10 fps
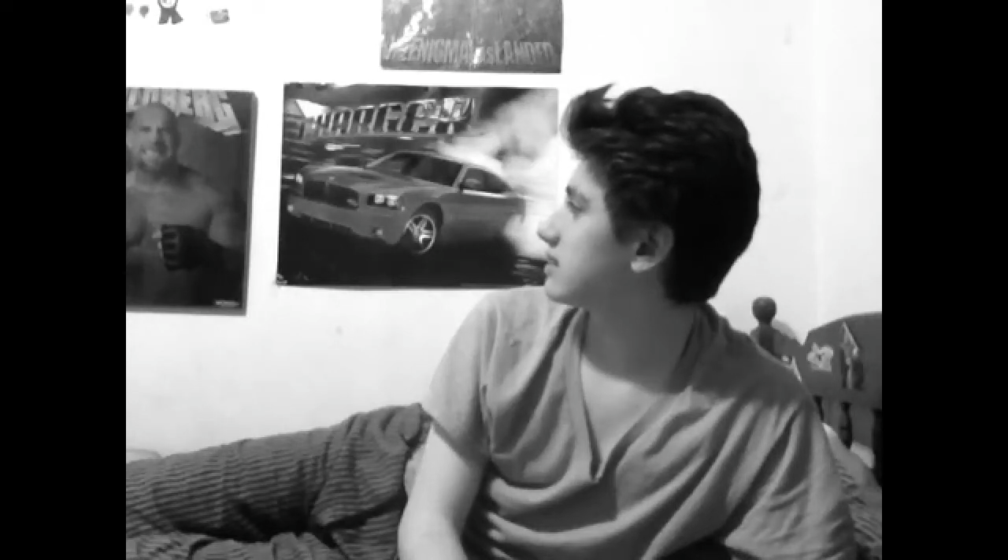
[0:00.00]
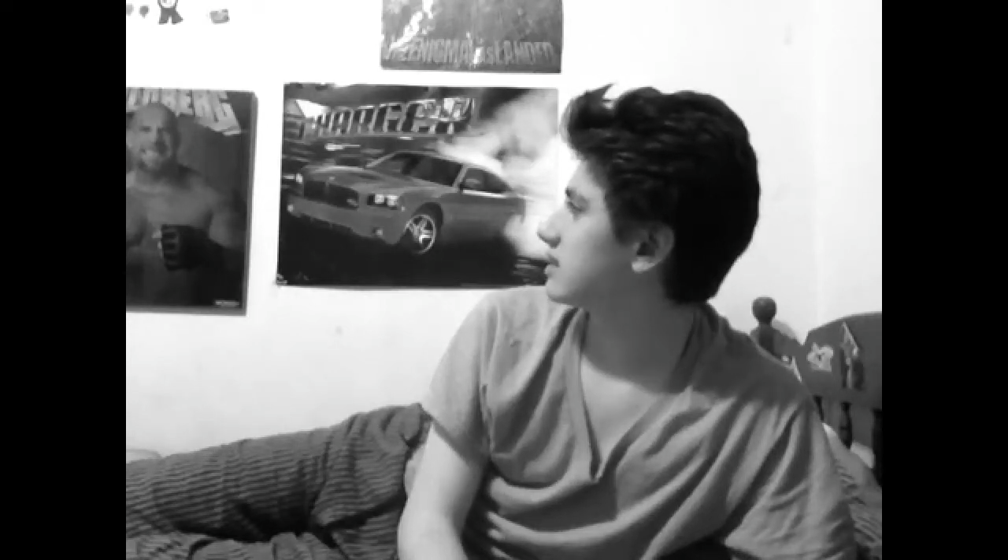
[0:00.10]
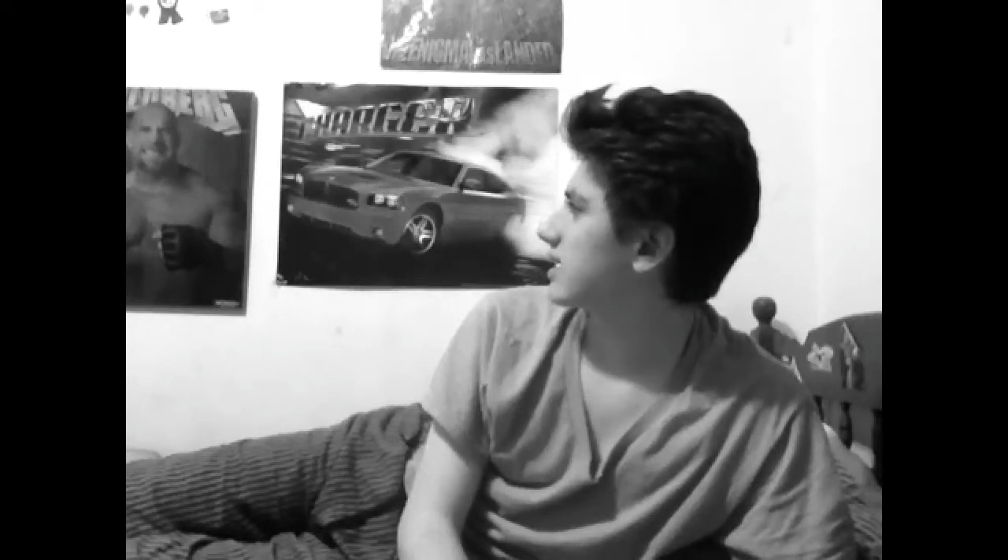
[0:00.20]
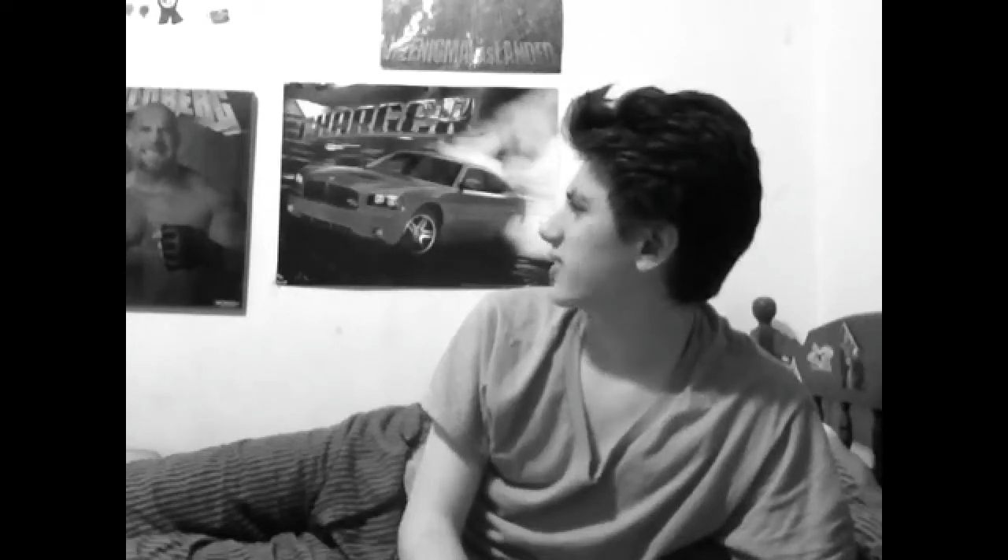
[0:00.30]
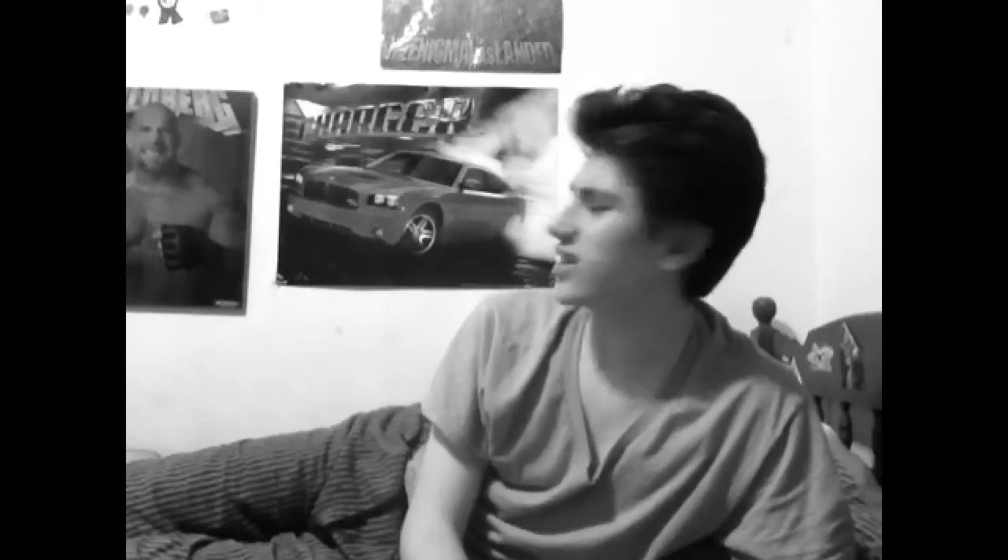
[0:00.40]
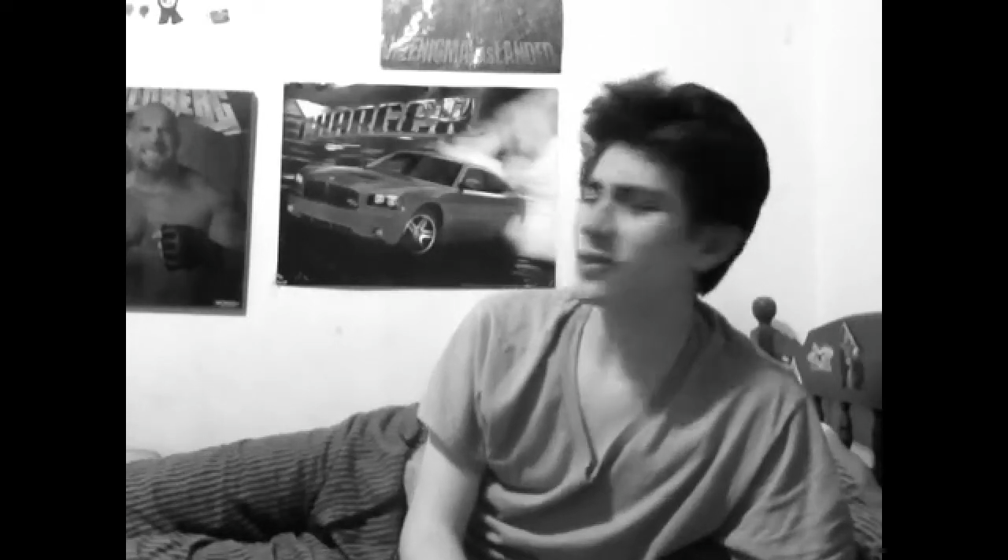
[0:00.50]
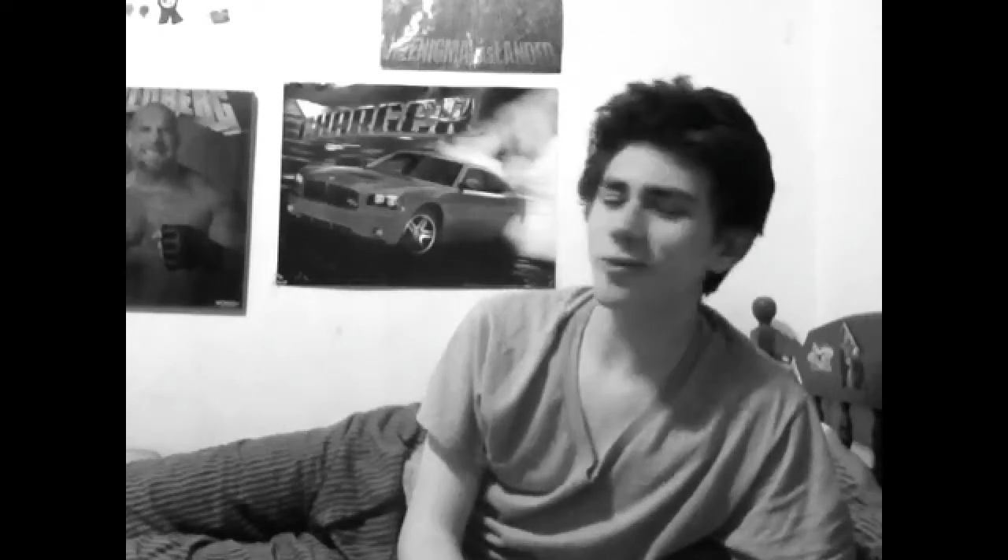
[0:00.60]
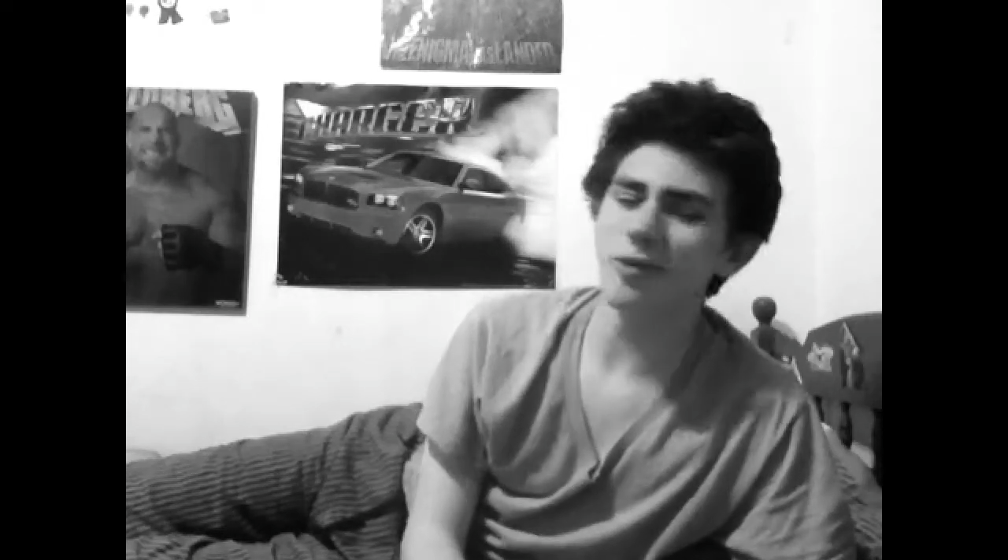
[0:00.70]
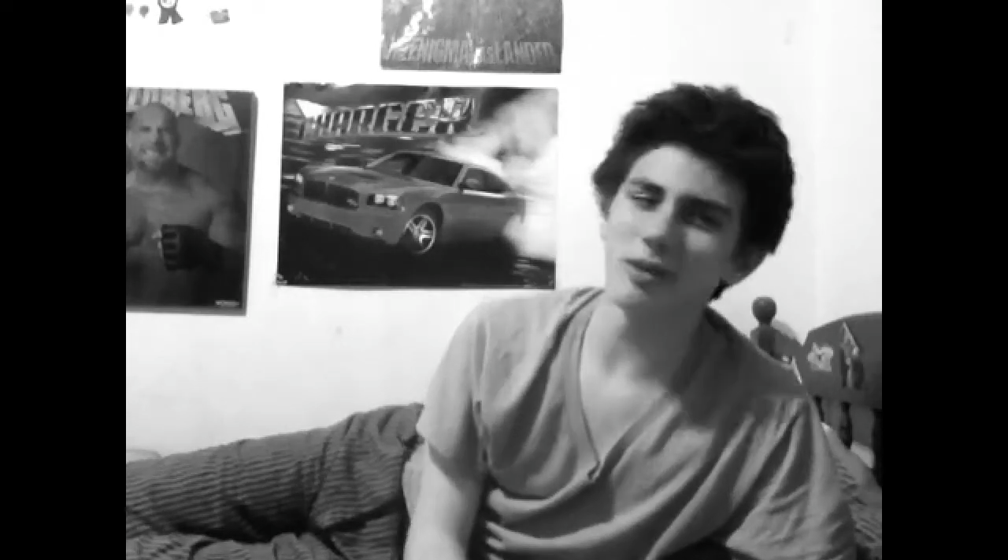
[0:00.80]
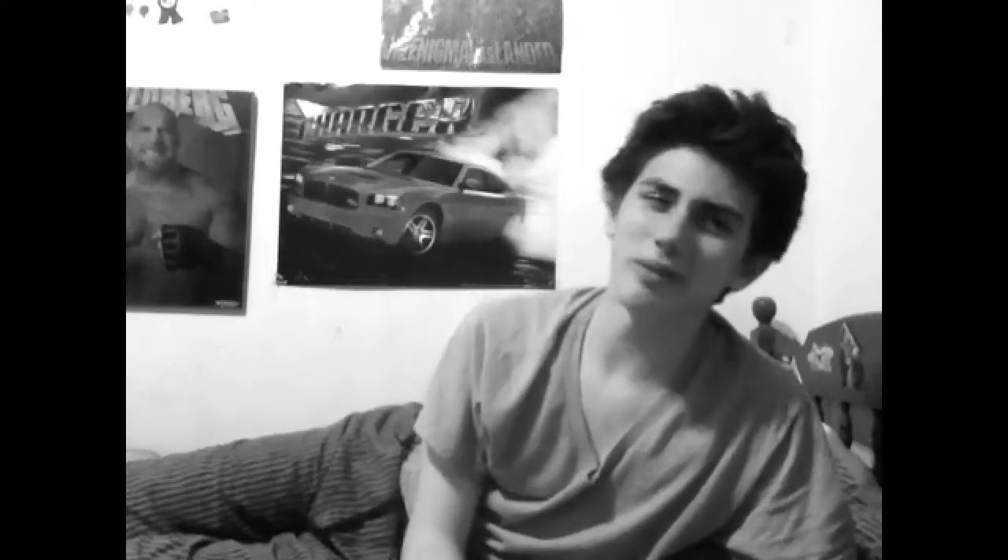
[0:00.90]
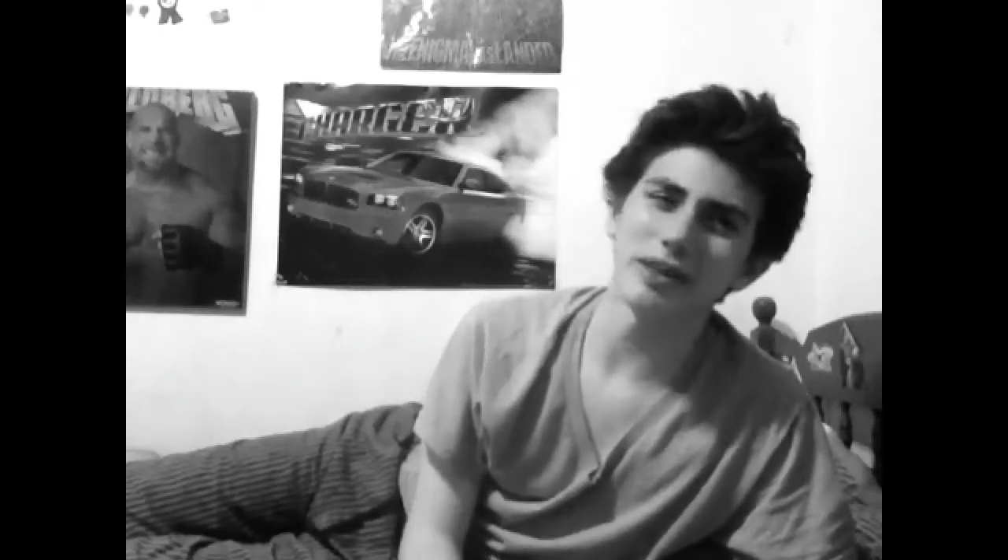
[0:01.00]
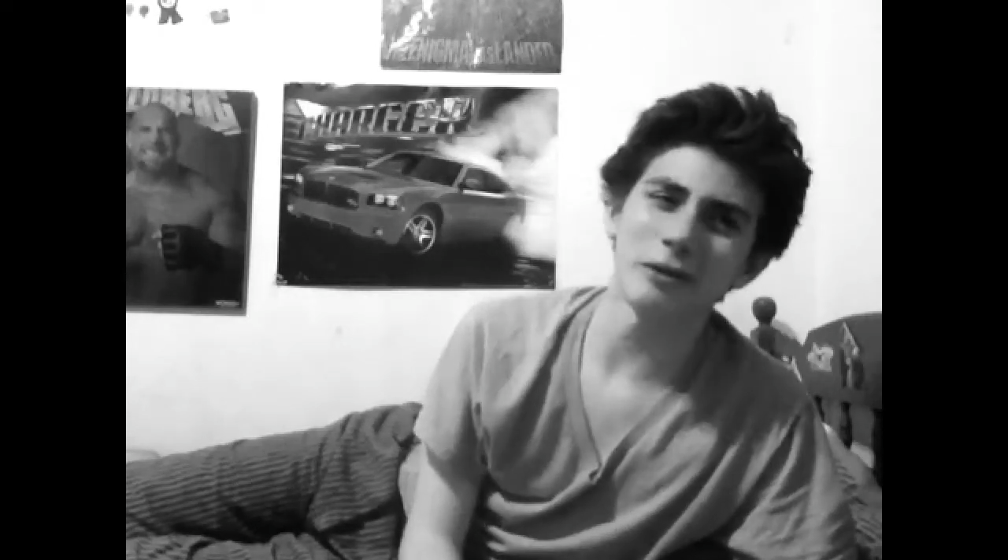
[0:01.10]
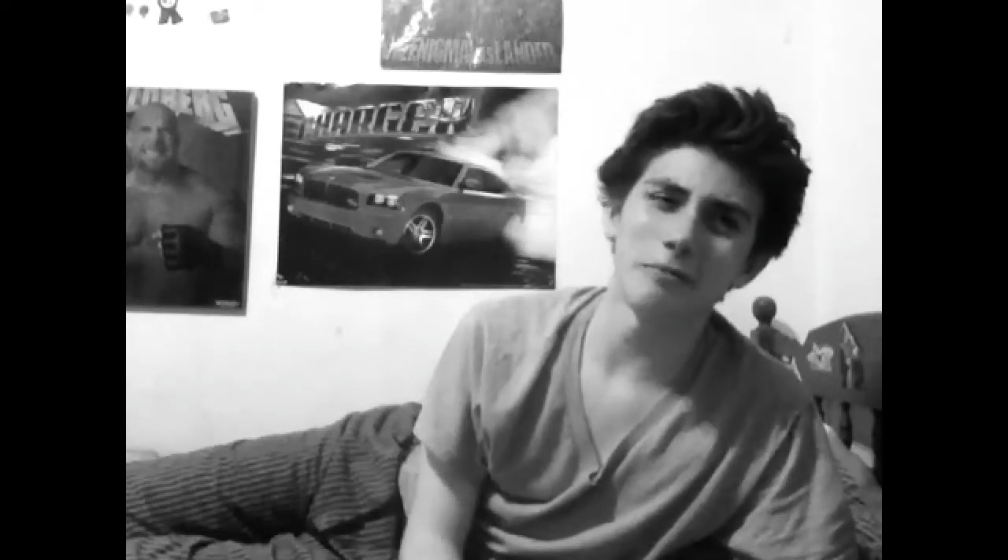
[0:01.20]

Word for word: I think there's supposed to be like a